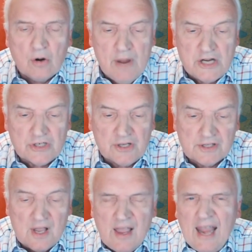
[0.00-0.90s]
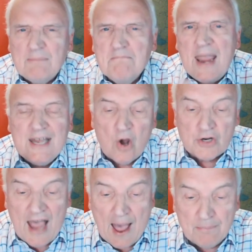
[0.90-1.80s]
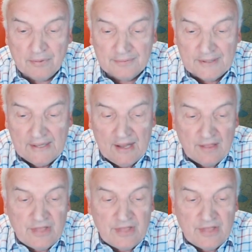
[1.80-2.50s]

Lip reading: on measures. It may not happen.